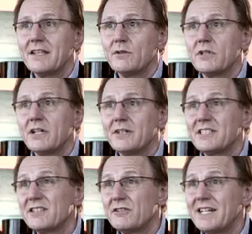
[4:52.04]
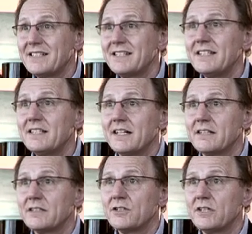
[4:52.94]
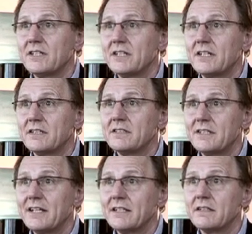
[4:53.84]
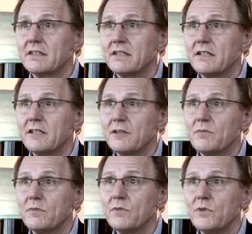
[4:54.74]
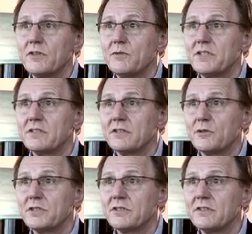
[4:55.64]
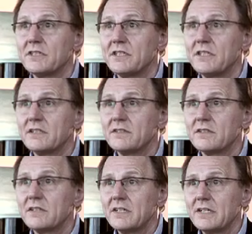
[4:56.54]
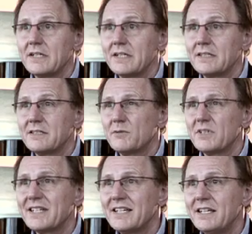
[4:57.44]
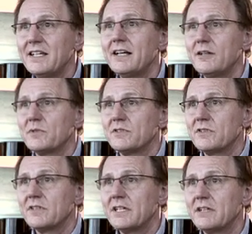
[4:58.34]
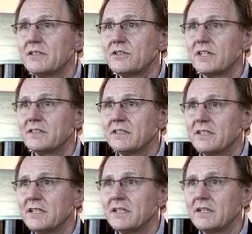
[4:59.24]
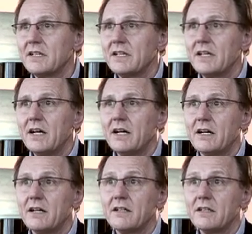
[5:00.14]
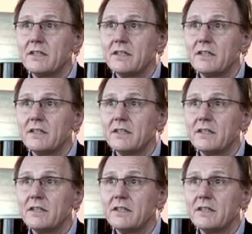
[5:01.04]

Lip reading: They will go into great detail in trying to understand what the business opportunity is. And some of the key elements that they're interested in are